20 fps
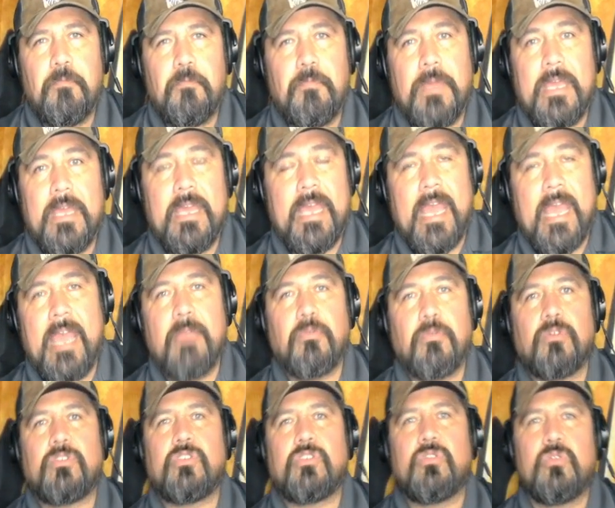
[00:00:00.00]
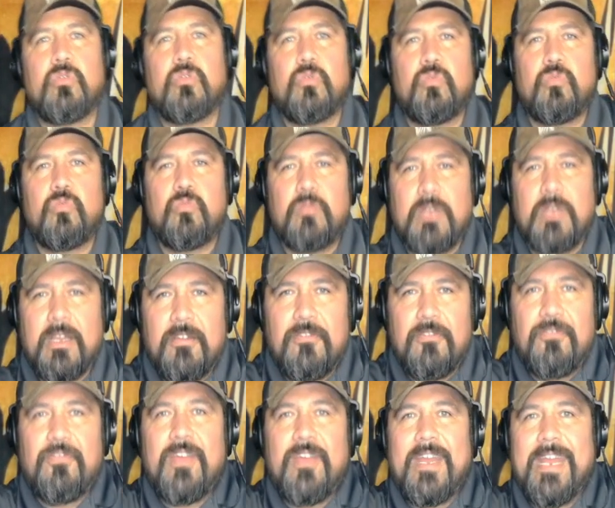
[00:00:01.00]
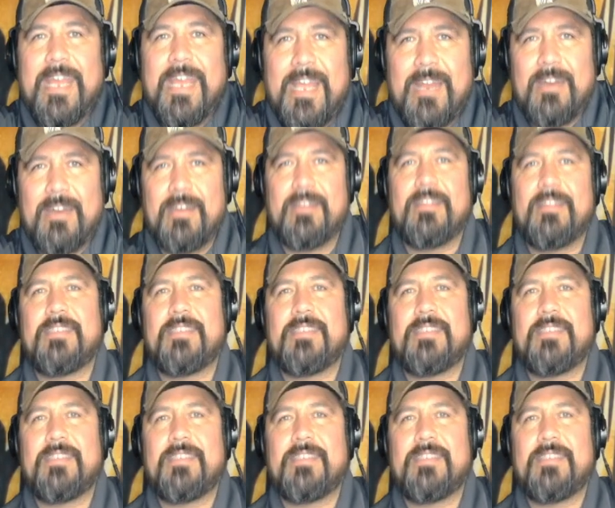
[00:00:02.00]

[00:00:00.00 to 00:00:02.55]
be able to fit in.